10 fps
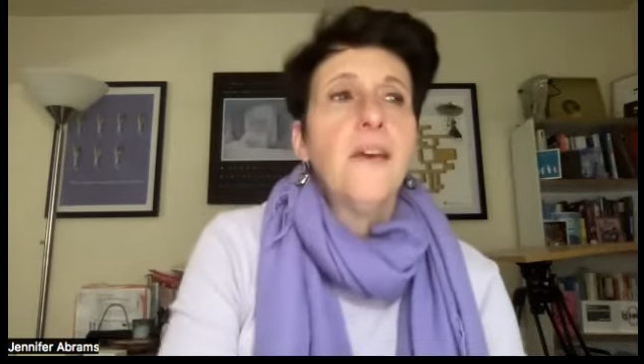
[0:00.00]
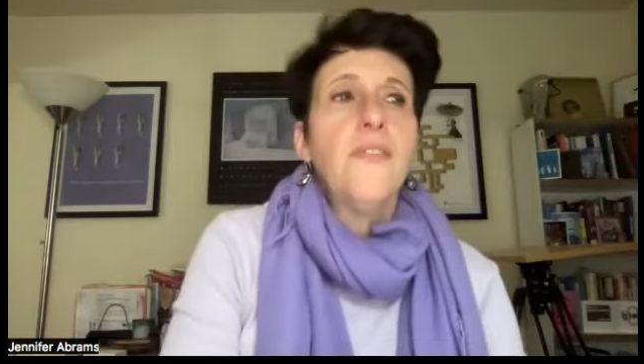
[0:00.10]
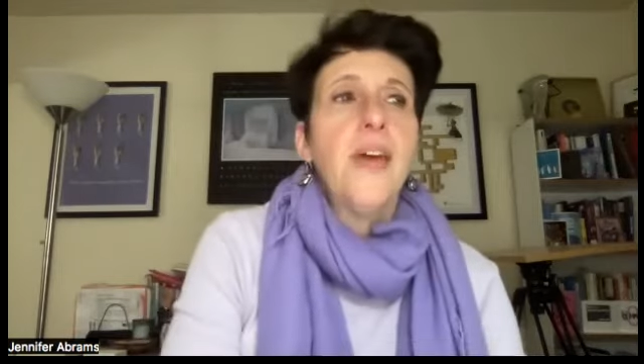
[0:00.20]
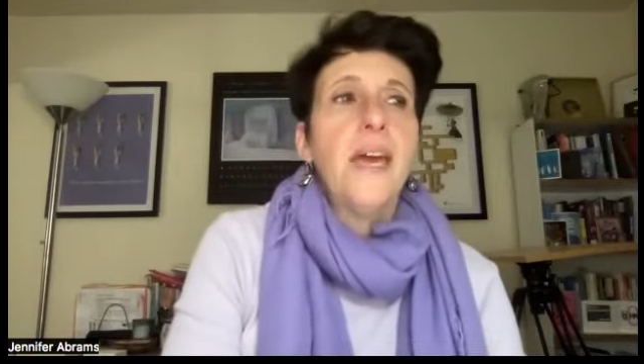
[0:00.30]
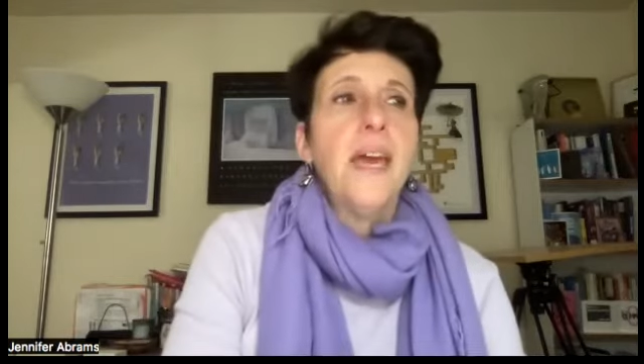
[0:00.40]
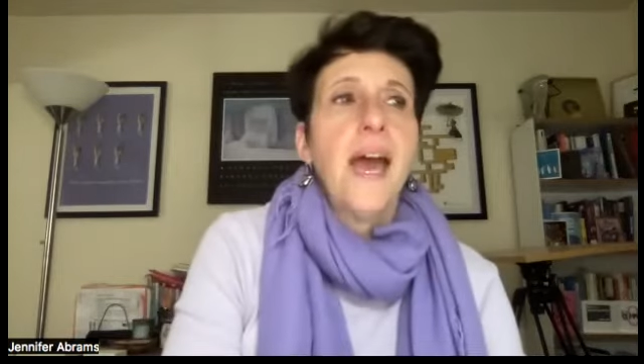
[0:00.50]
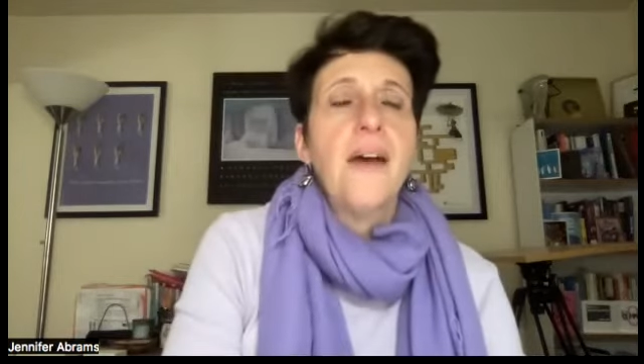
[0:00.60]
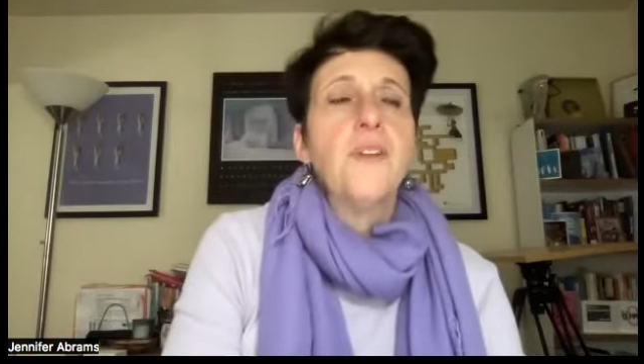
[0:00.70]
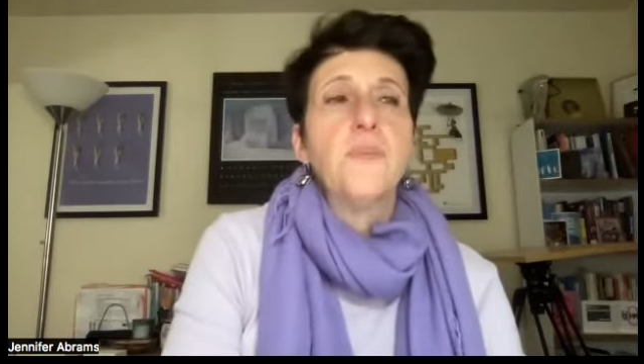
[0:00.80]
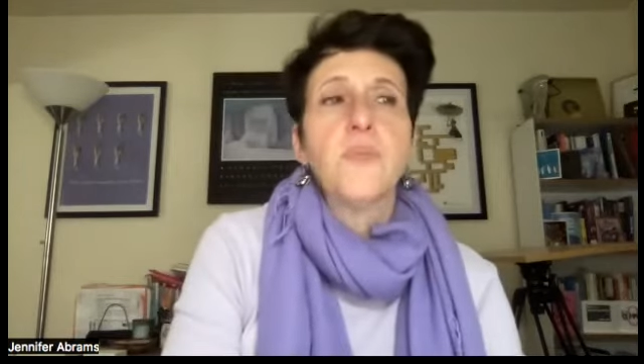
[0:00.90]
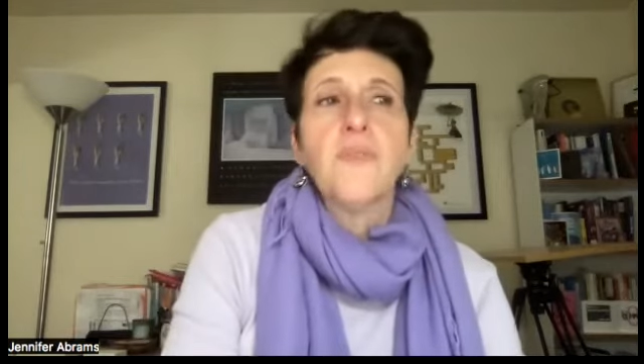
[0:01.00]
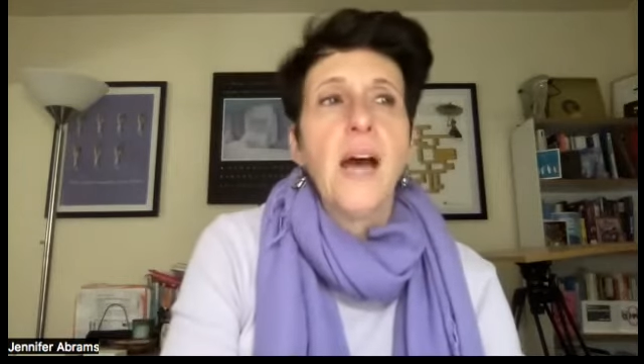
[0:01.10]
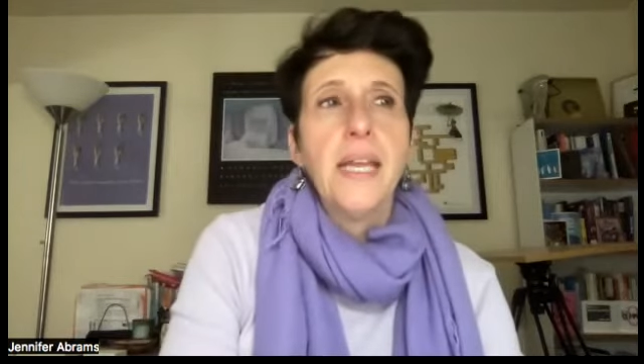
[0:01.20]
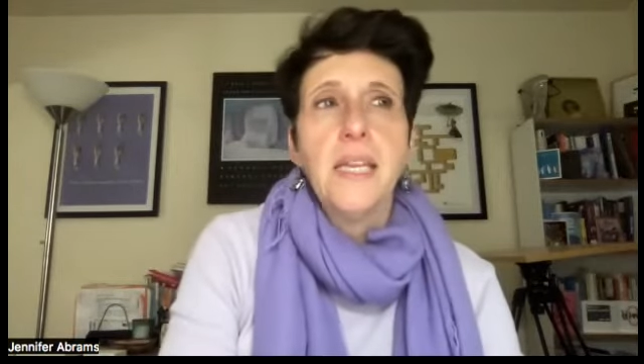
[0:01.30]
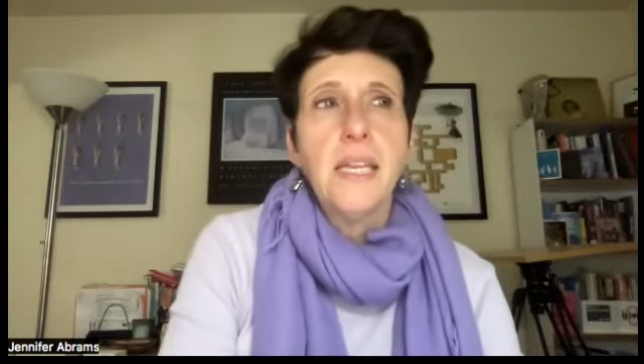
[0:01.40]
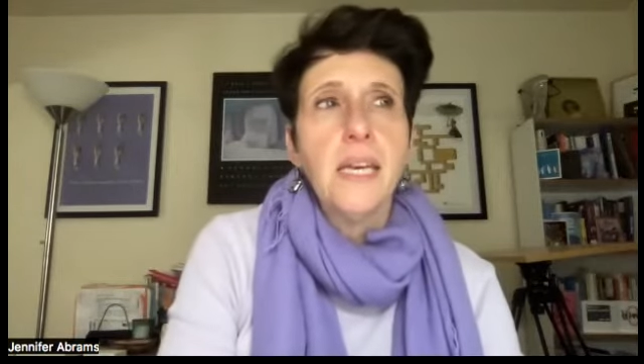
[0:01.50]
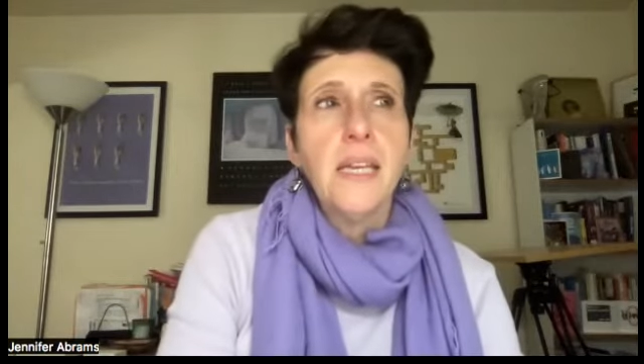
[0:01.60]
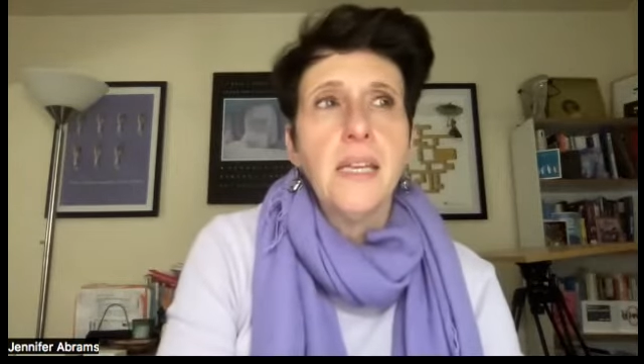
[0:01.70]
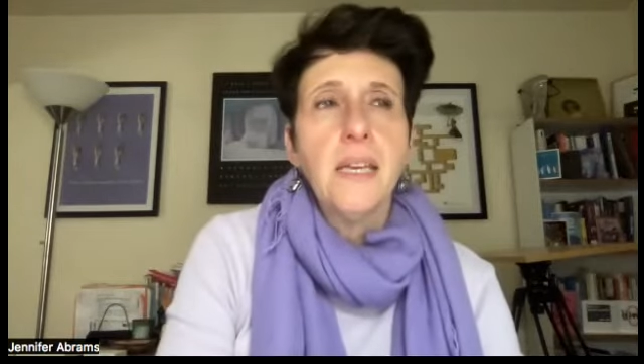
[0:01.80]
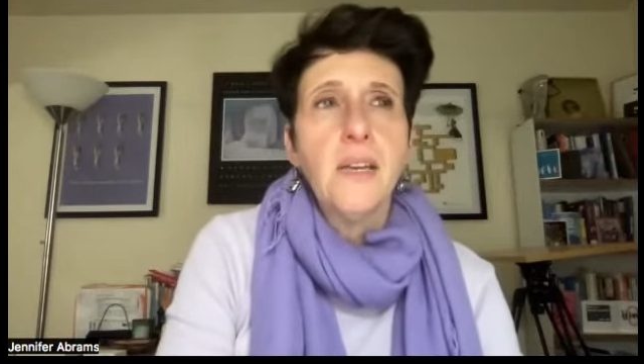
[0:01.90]
they haven't provided
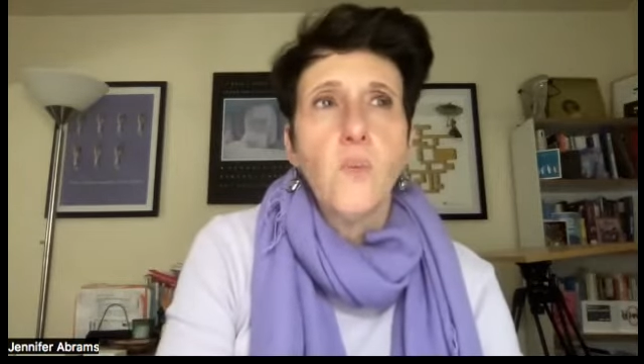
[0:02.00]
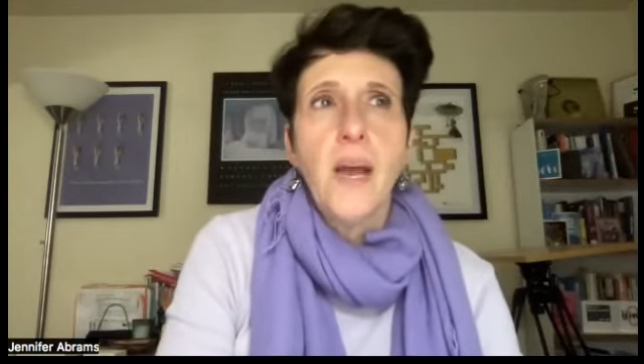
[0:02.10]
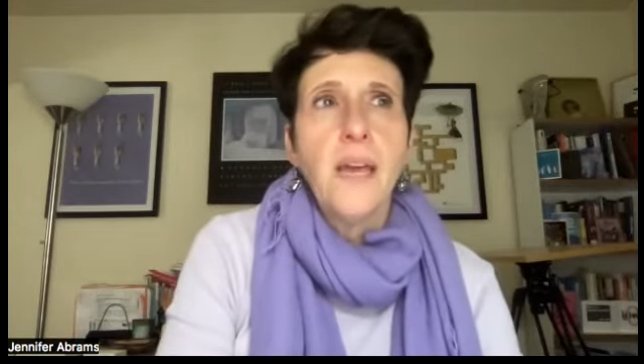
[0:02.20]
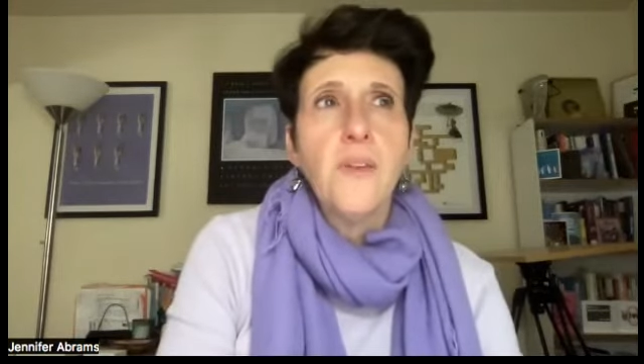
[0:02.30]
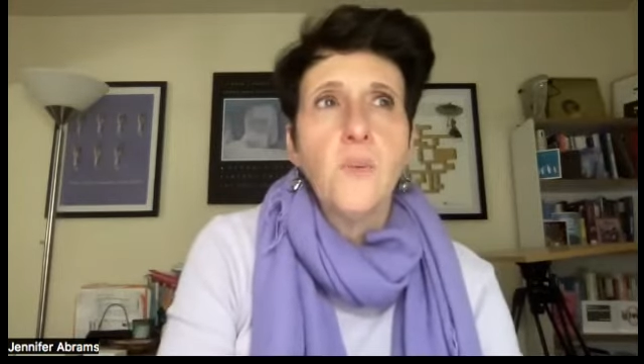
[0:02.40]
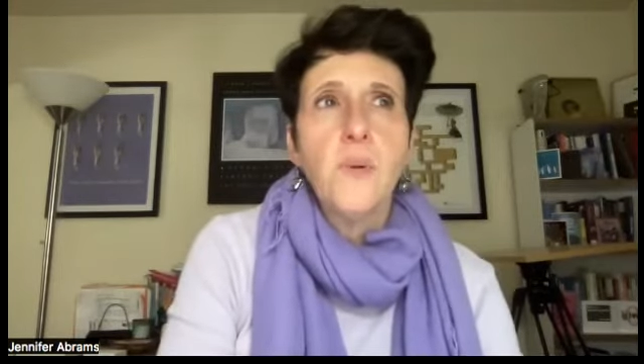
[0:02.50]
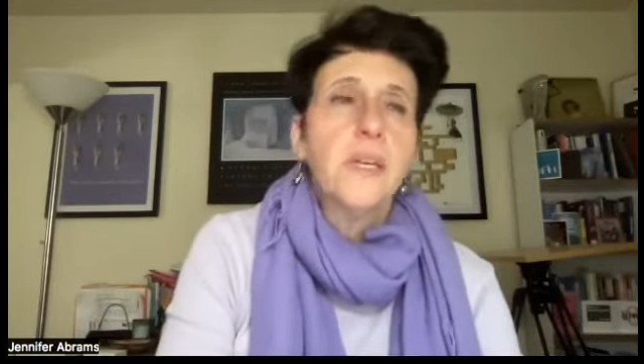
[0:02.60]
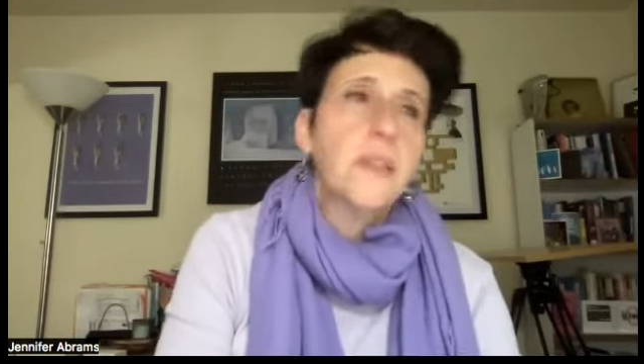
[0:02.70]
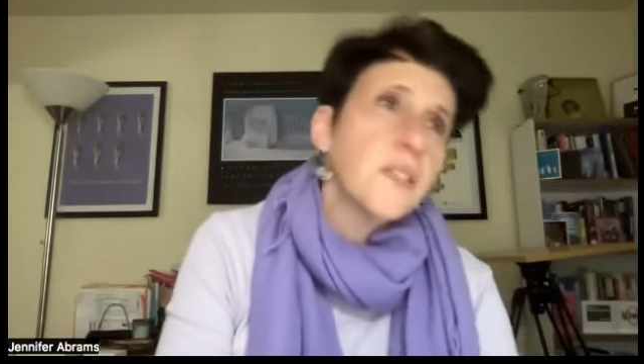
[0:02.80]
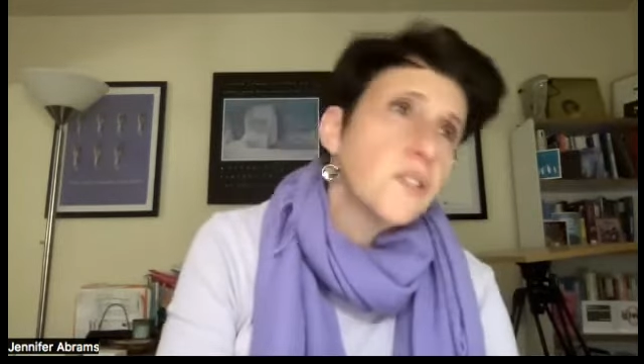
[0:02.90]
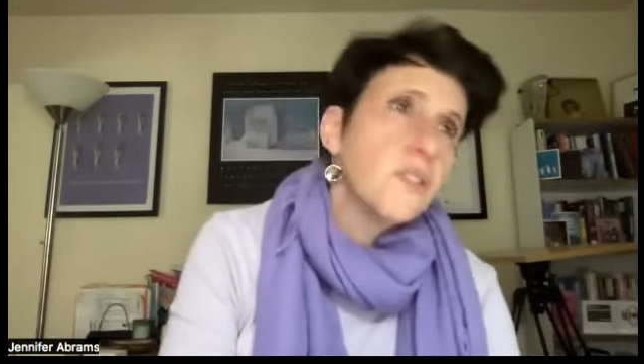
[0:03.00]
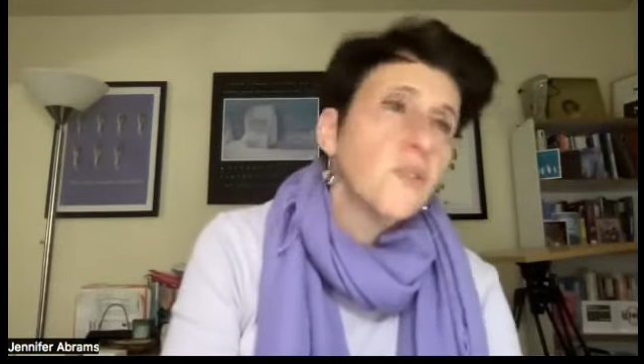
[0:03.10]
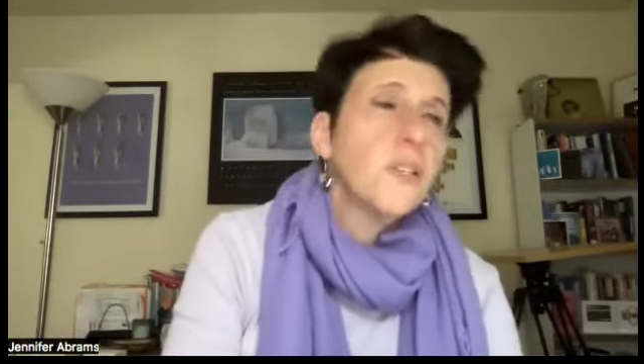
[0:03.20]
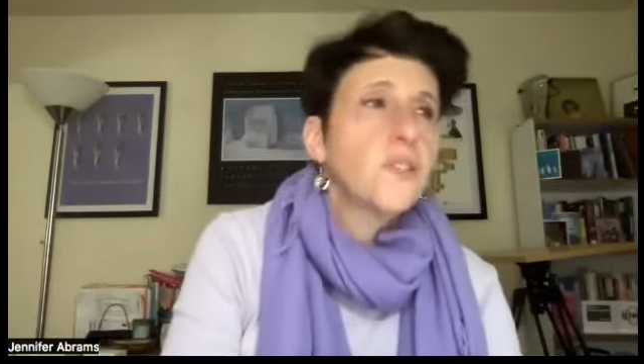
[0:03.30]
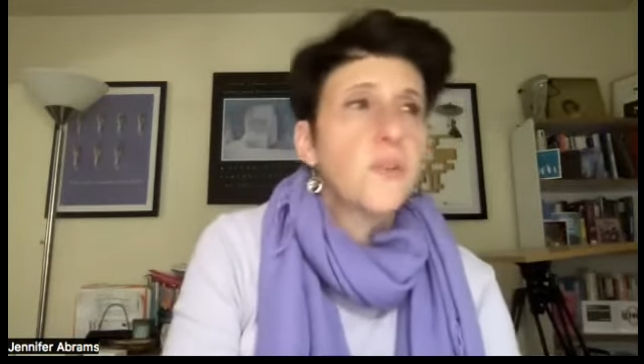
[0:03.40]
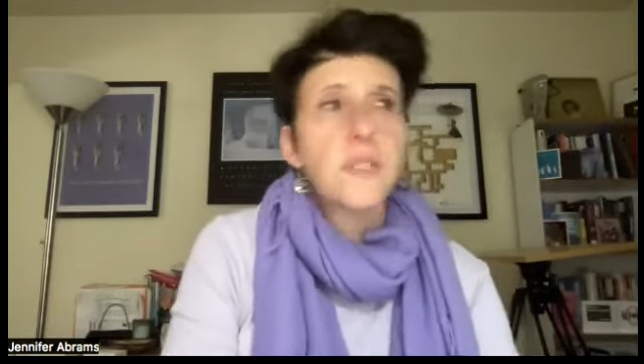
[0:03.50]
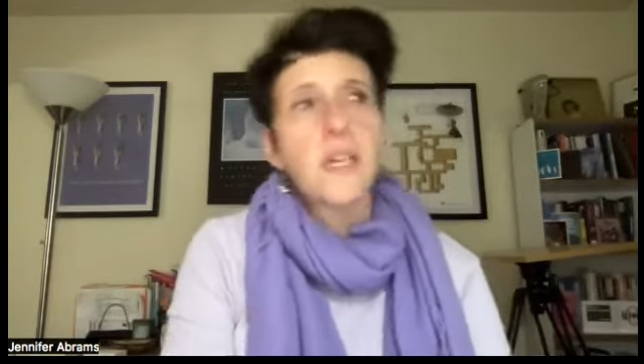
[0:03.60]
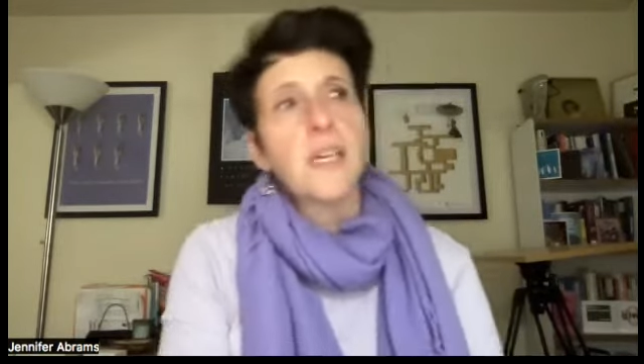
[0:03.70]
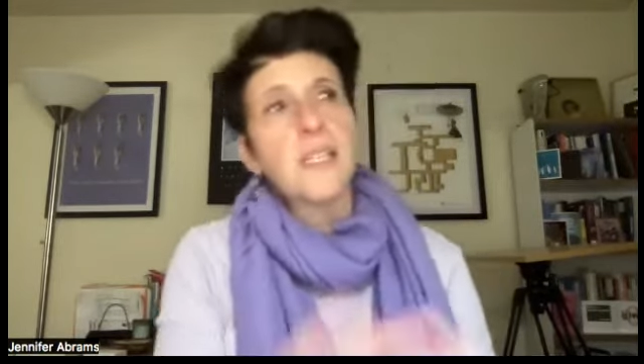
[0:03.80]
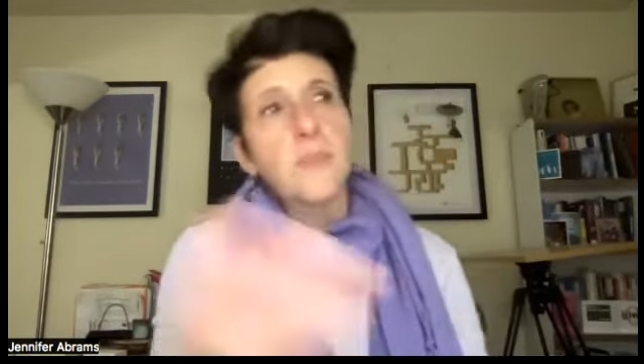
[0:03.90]
it in a way that we could listen to it so it's like it's